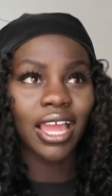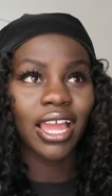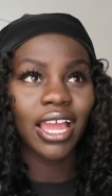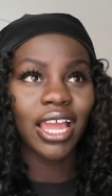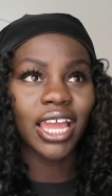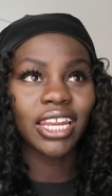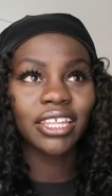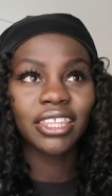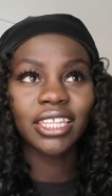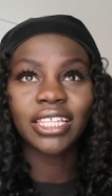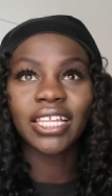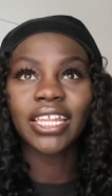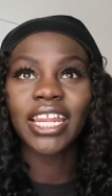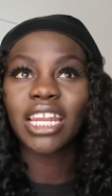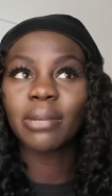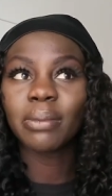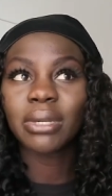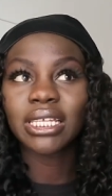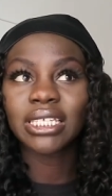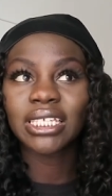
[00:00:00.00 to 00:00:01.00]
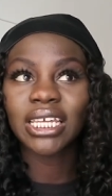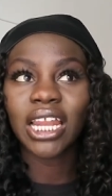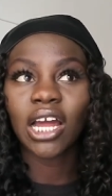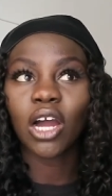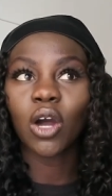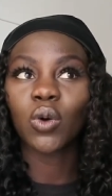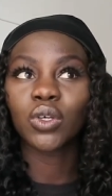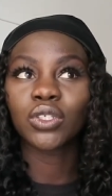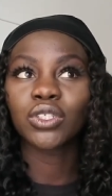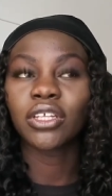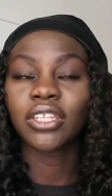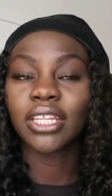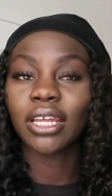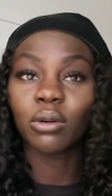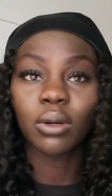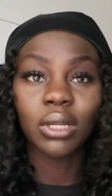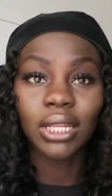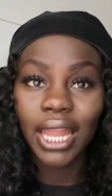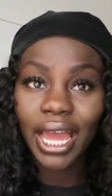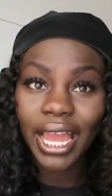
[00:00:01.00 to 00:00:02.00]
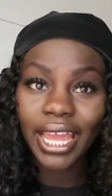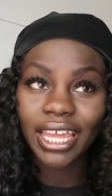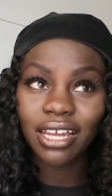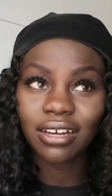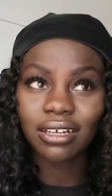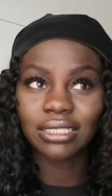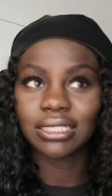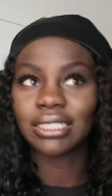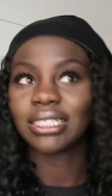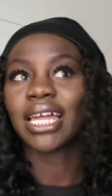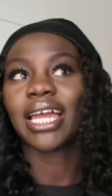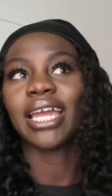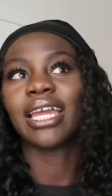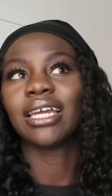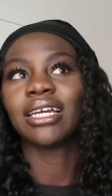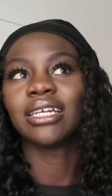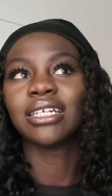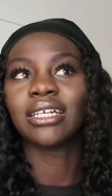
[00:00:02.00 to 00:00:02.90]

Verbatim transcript: Anything that anybody said, I always thought they were lying because it's like